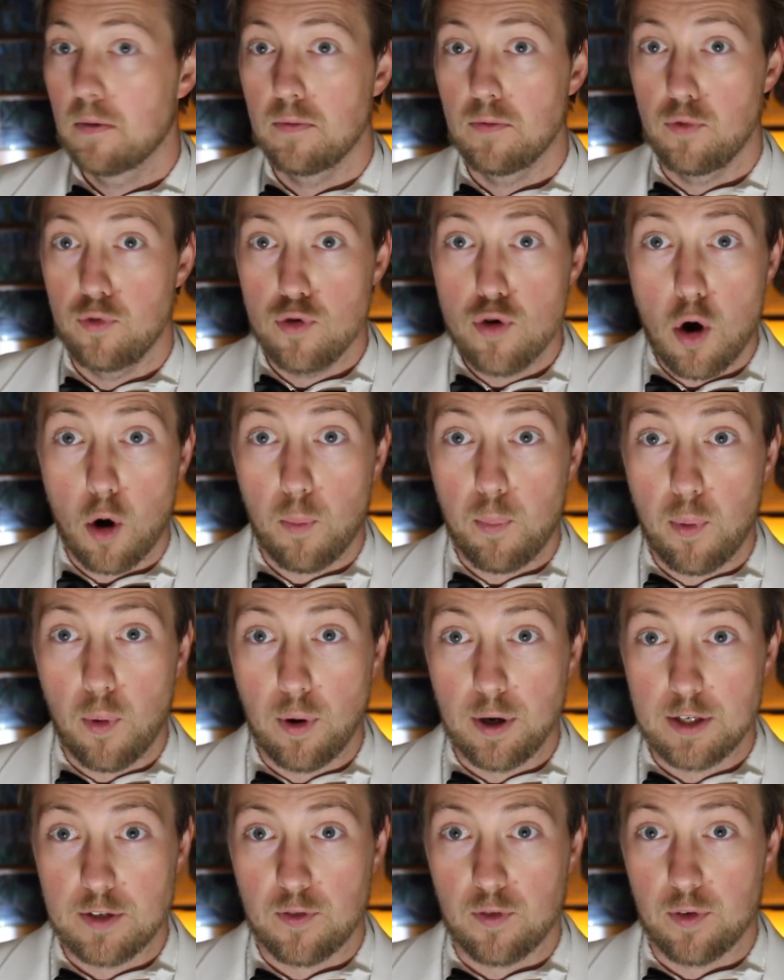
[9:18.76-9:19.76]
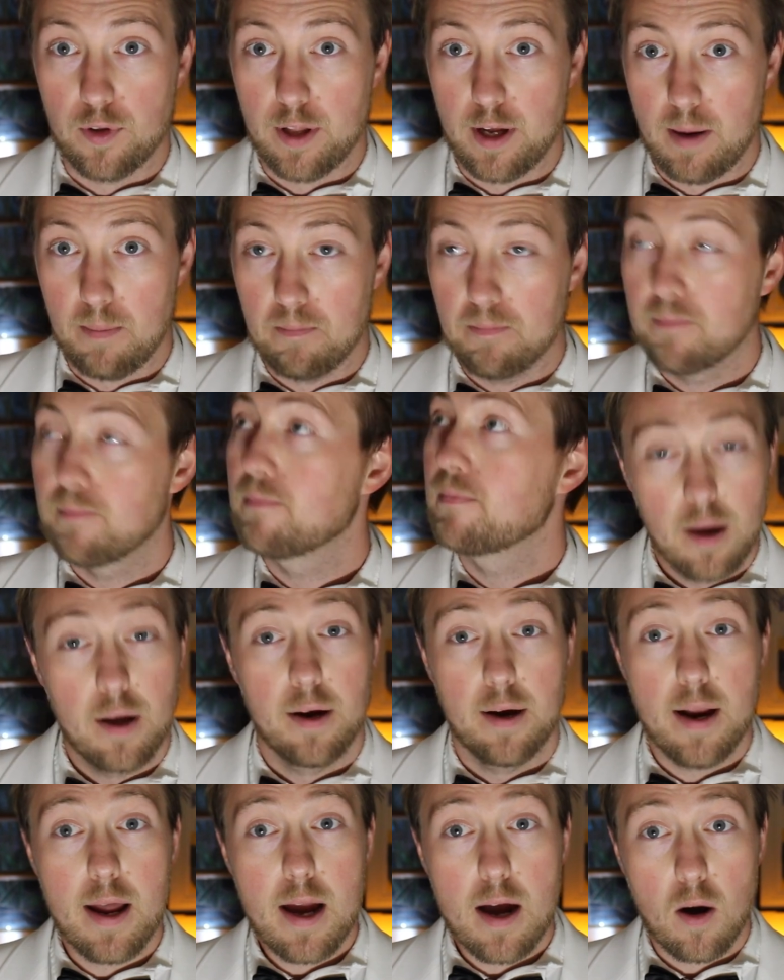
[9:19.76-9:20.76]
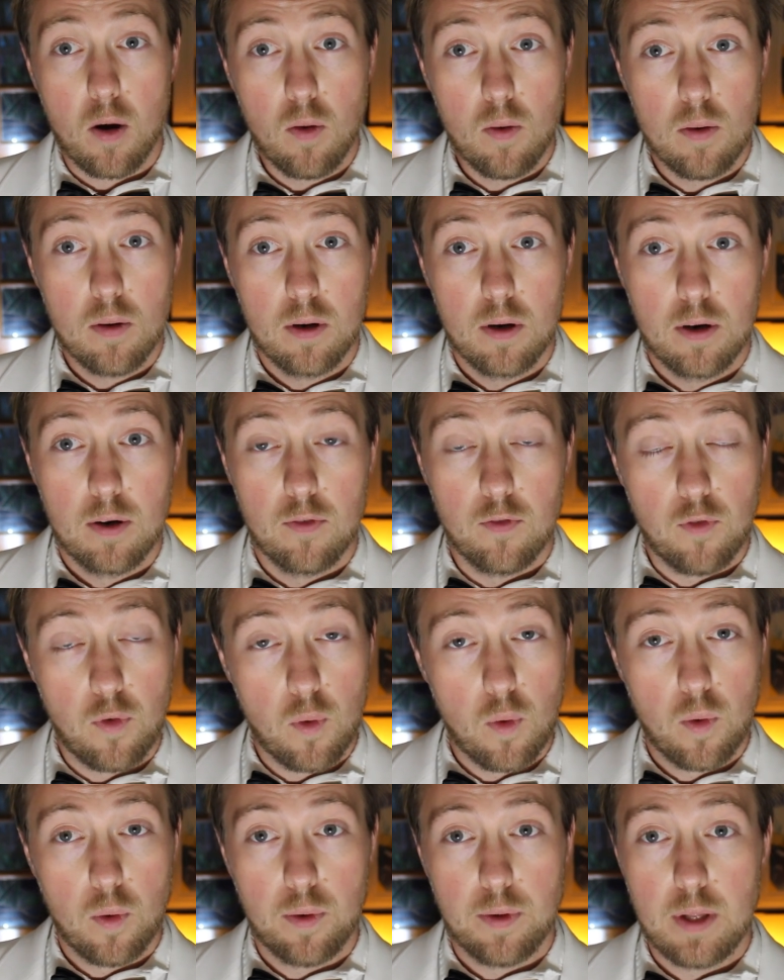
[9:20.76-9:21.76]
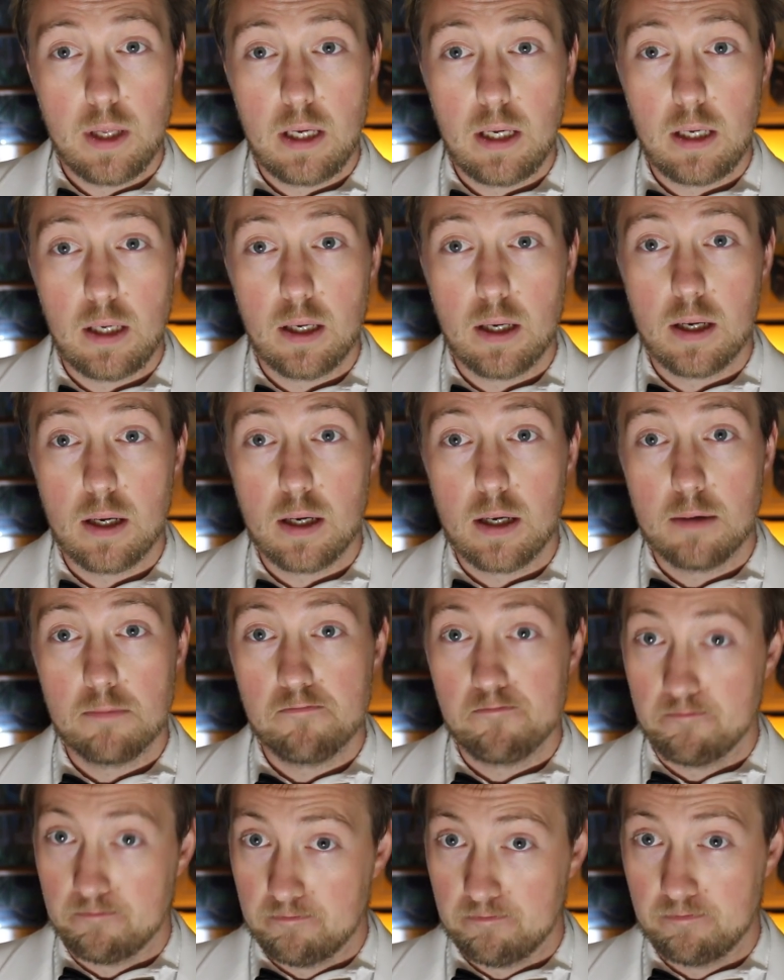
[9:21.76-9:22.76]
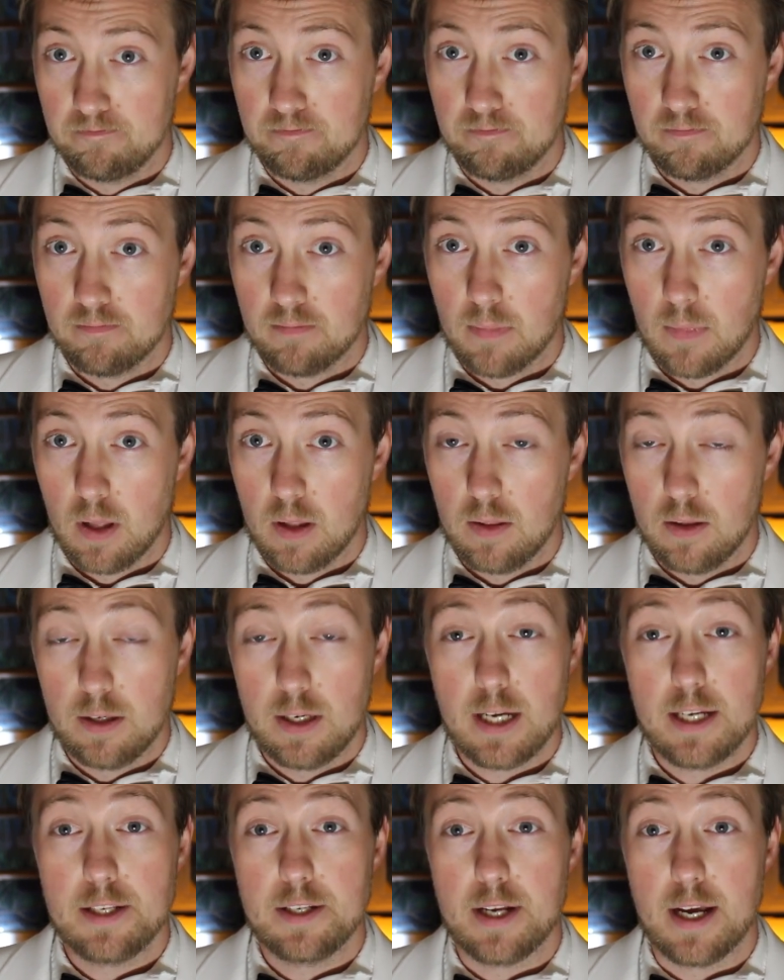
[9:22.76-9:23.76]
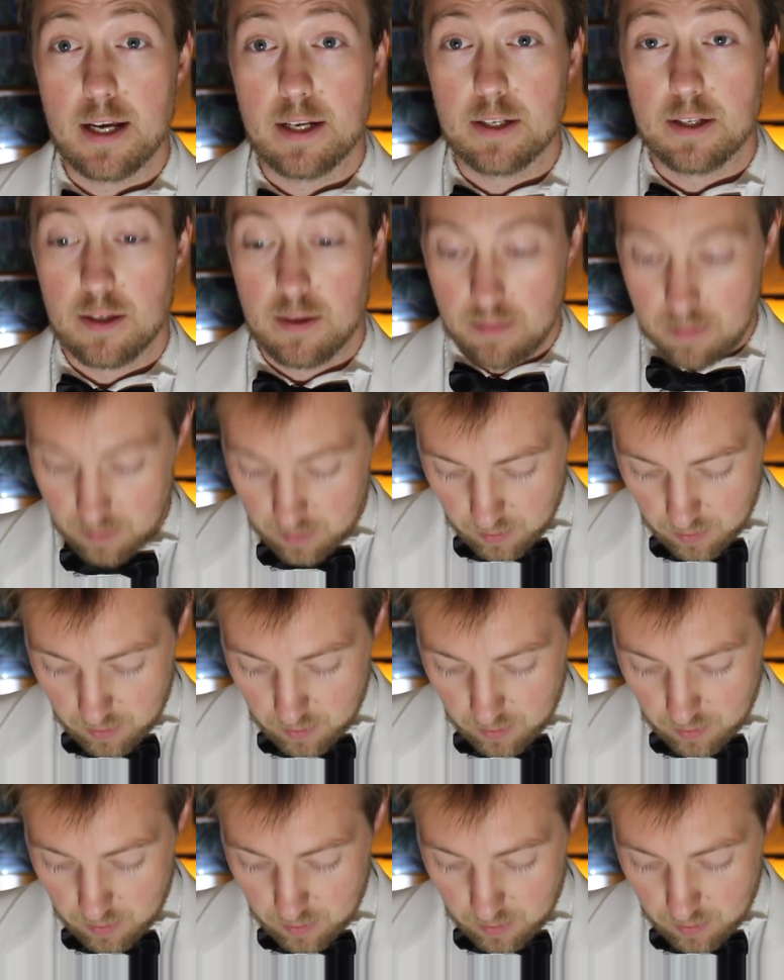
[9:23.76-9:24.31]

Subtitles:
No points for them. Now, for the taste test.